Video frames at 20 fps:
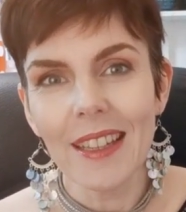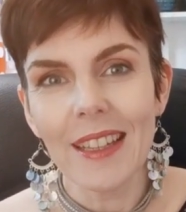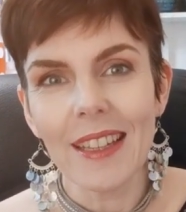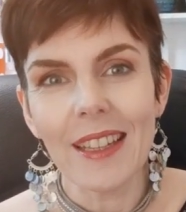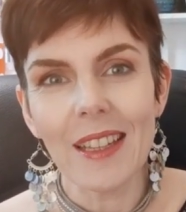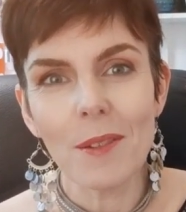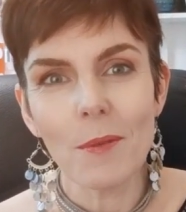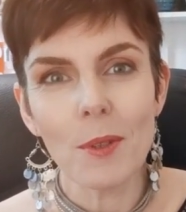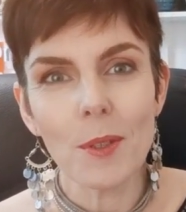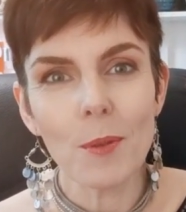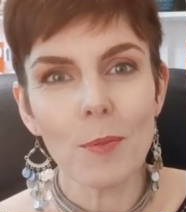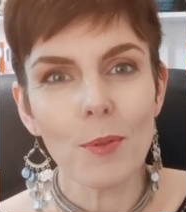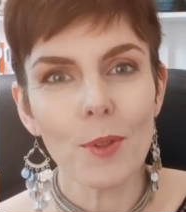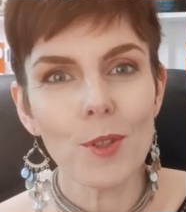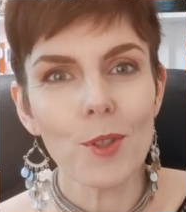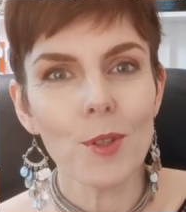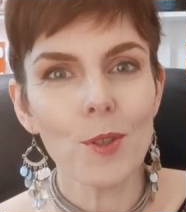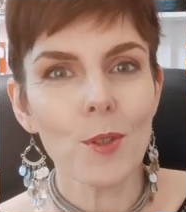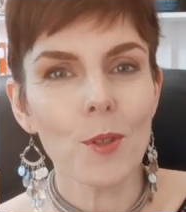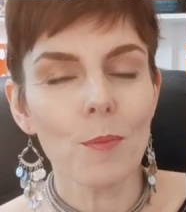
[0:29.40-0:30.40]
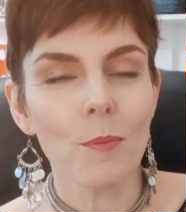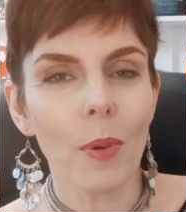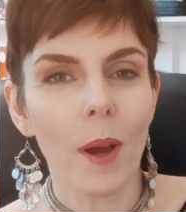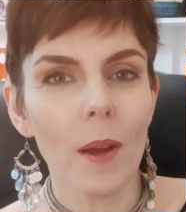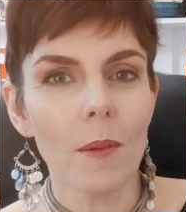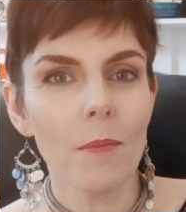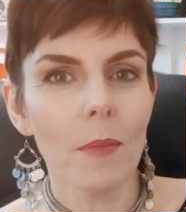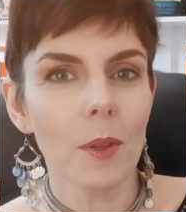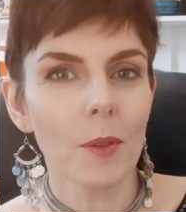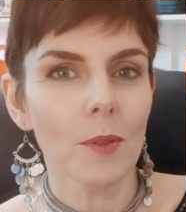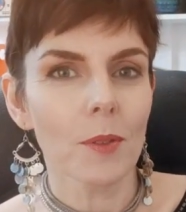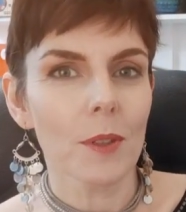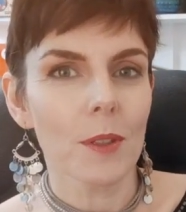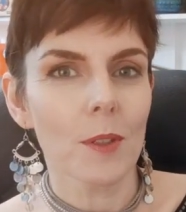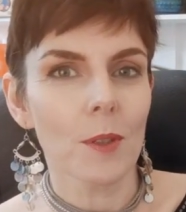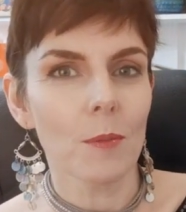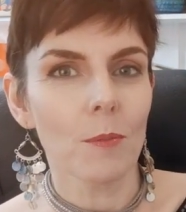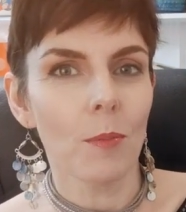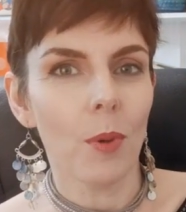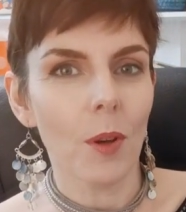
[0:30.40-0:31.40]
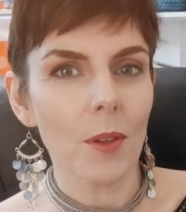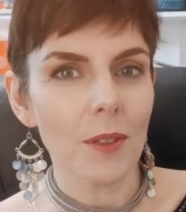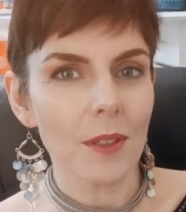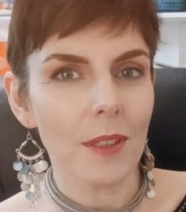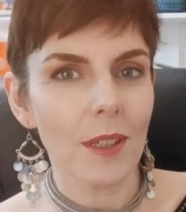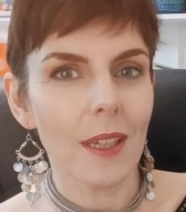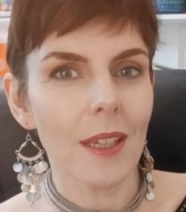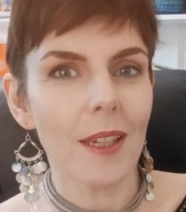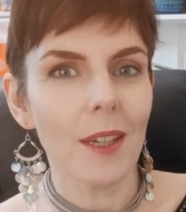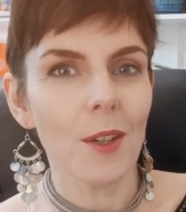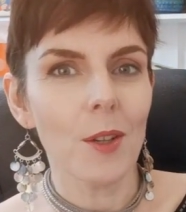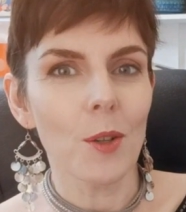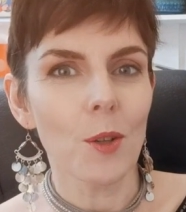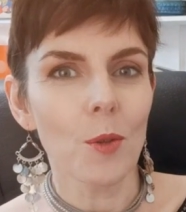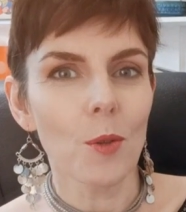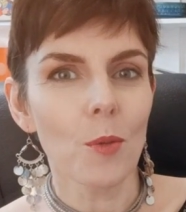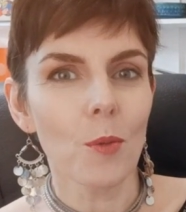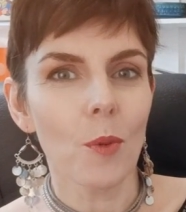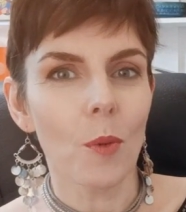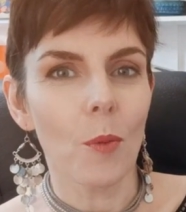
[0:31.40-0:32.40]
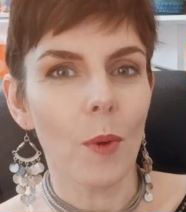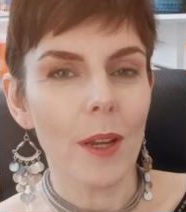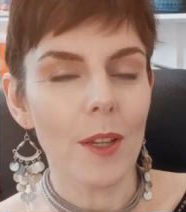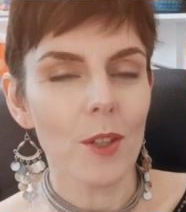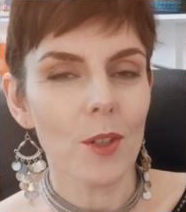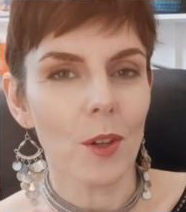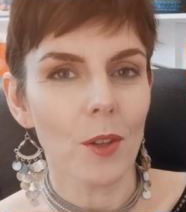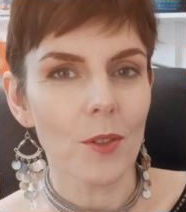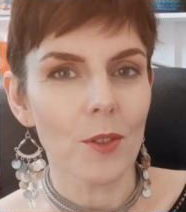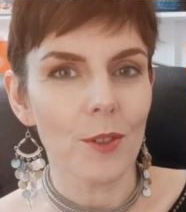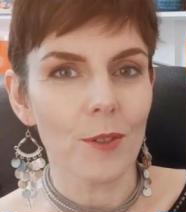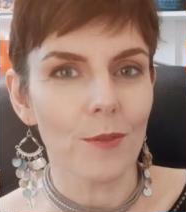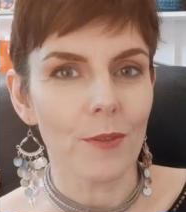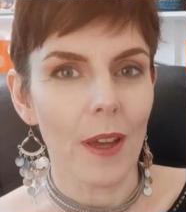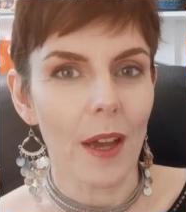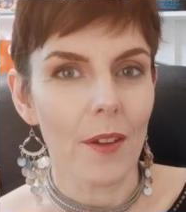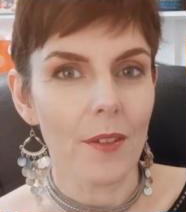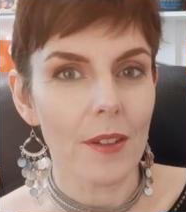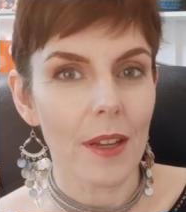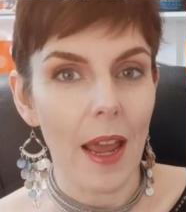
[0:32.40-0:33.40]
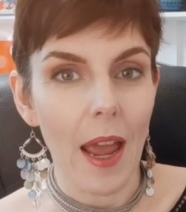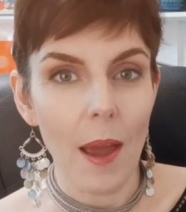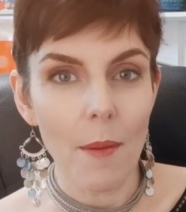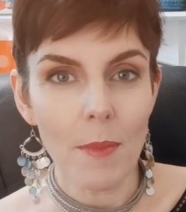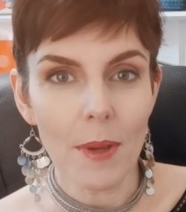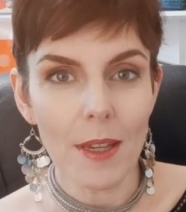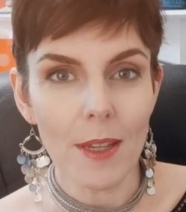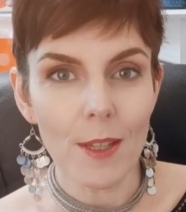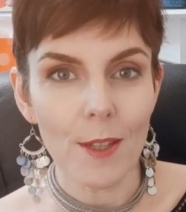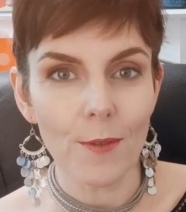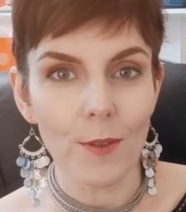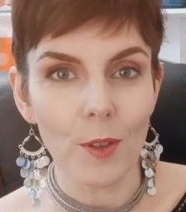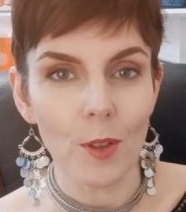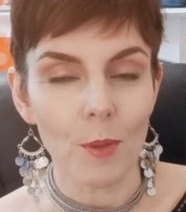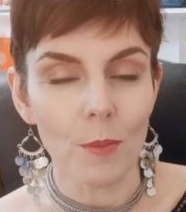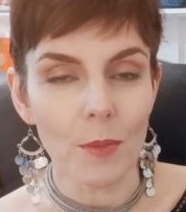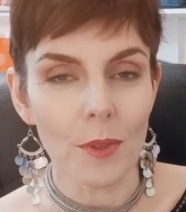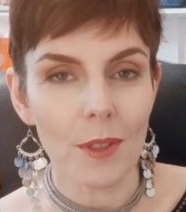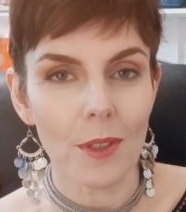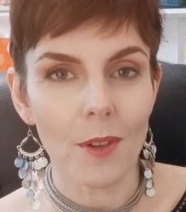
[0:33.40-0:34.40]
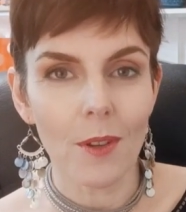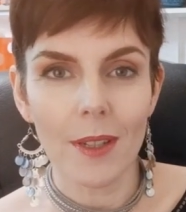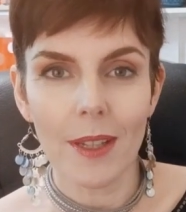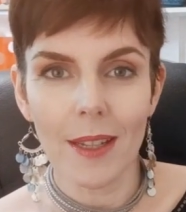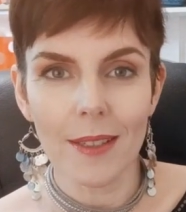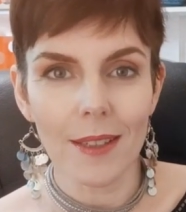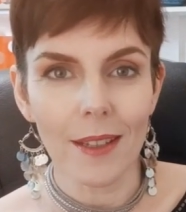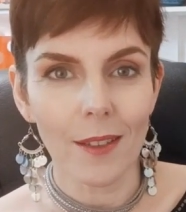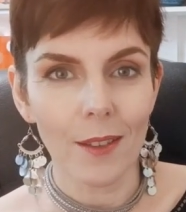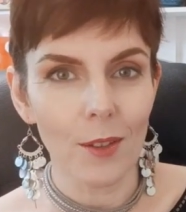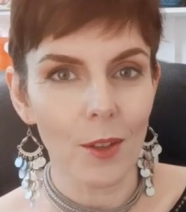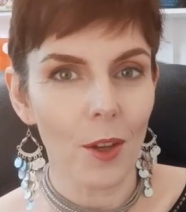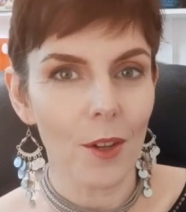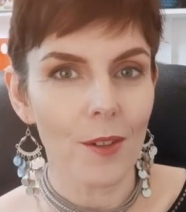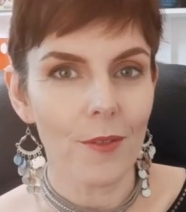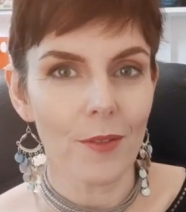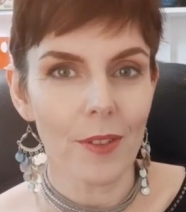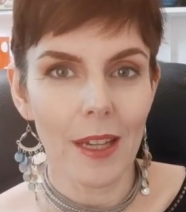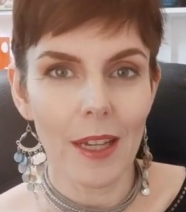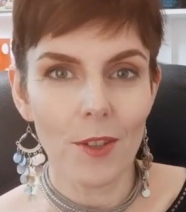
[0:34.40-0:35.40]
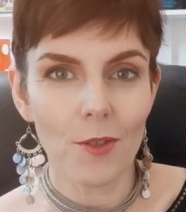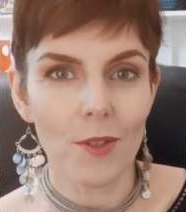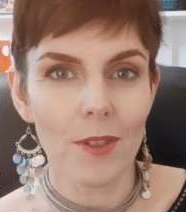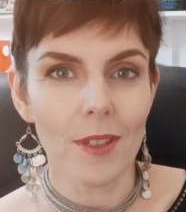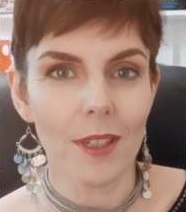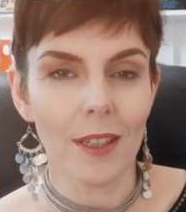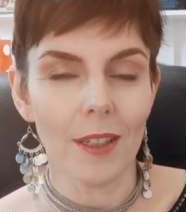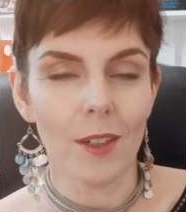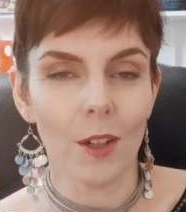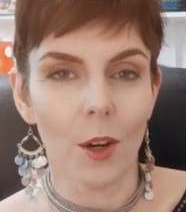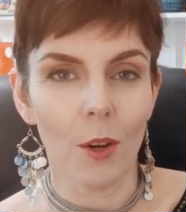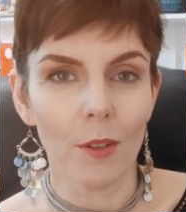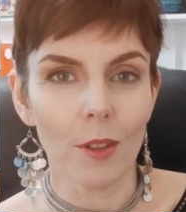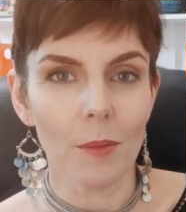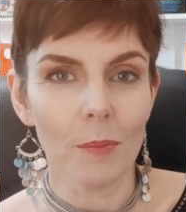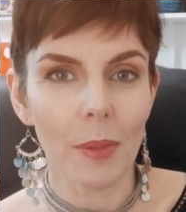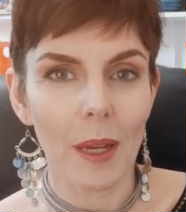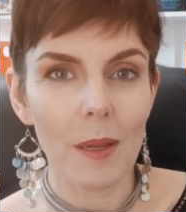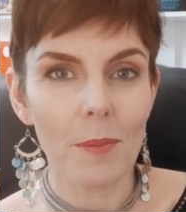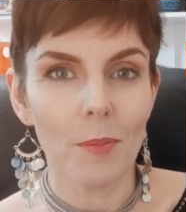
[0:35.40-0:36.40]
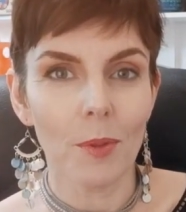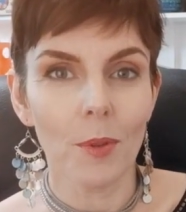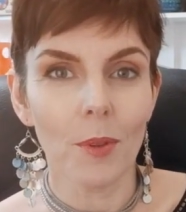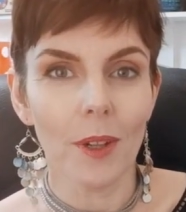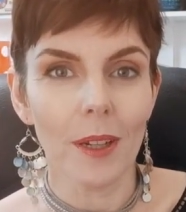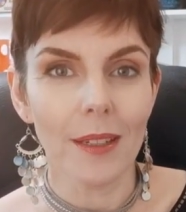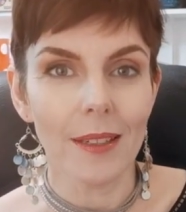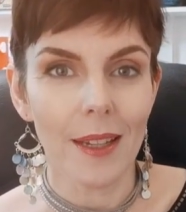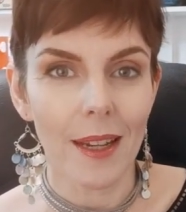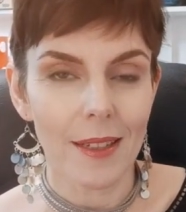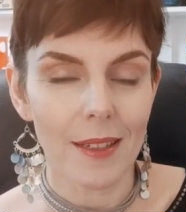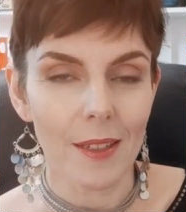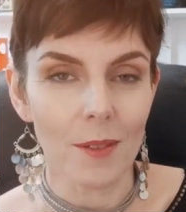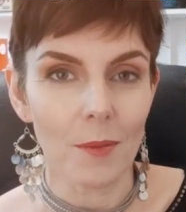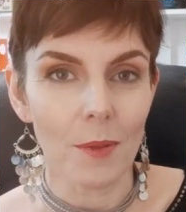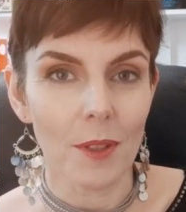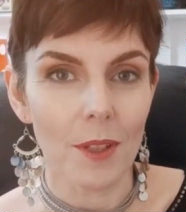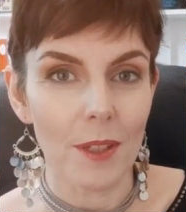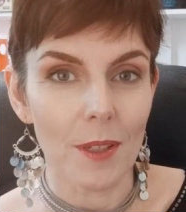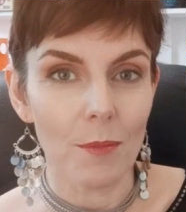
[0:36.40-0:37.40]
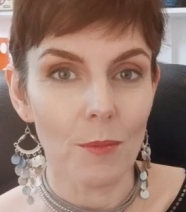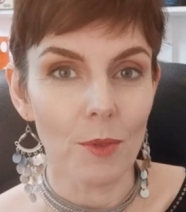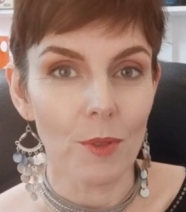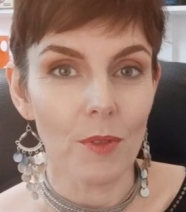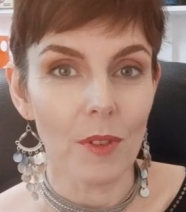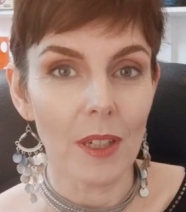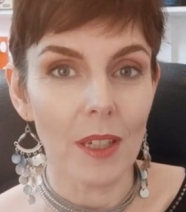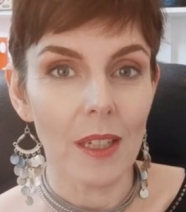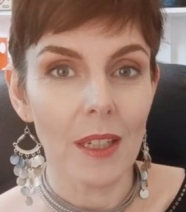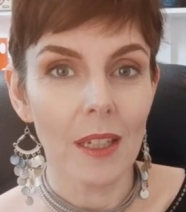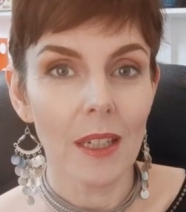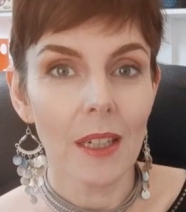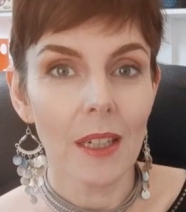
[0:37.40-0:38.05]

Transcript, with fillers: It was produced by Milton Subotsky, who went on to found Amicus Films. So it has a lot of interesting horror people connected with this movie.